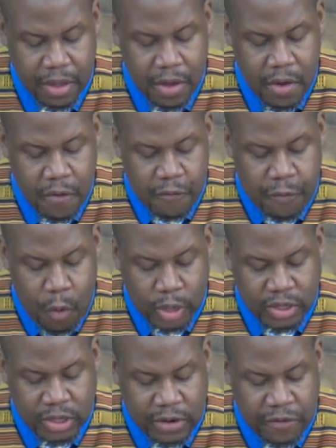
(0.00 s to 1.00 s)
for
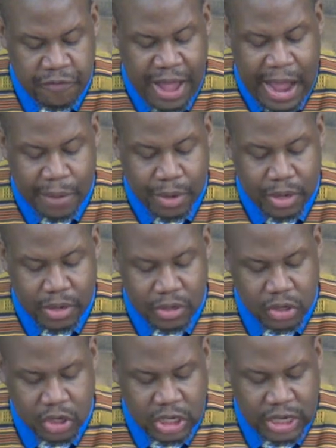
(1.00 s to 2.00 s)
to devour her
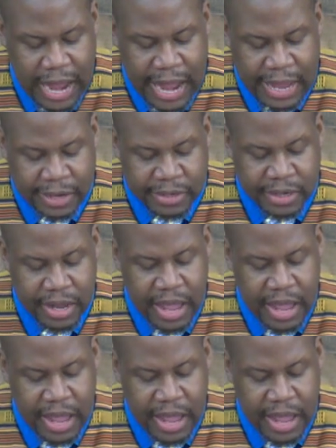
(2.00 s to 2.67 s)
child